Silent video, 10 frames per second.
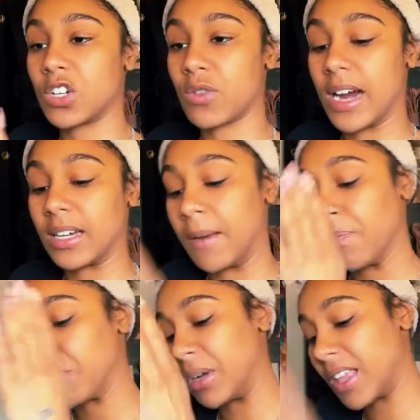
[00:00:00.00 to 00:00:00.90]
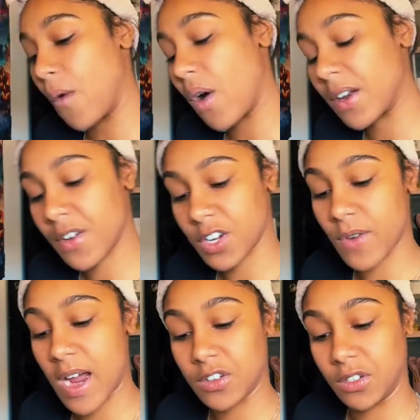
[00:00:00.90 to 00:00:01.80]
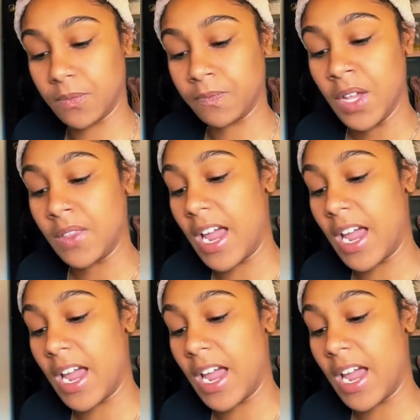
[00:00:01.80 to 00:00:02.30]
distracted, but they want to distract you.